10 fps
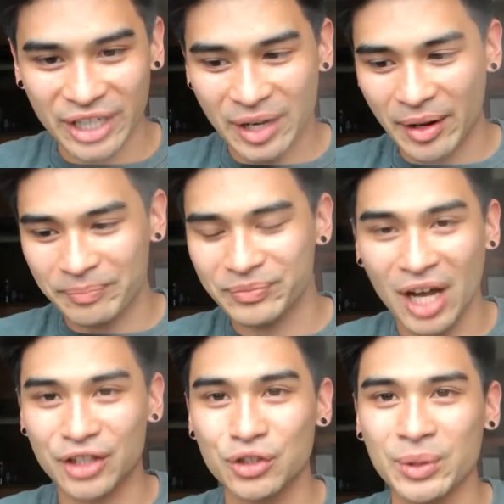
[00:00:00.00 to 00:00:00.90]
here and
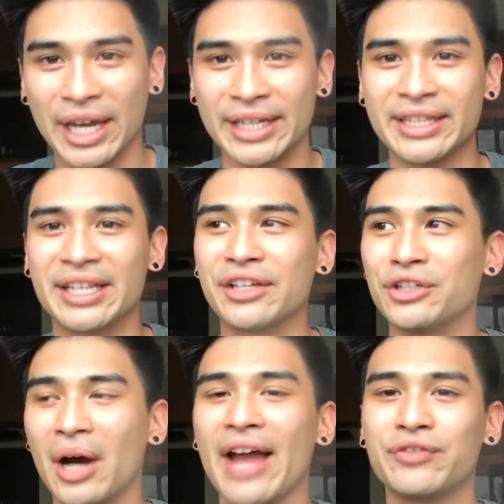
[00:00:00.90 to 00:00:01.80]
I'm not doing
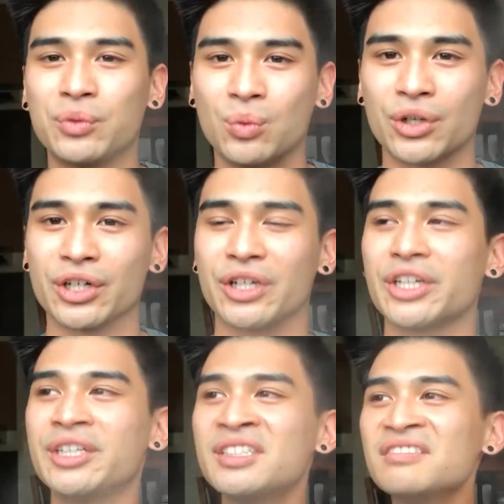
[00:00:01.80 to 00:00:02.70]
anything, you know. I have to work.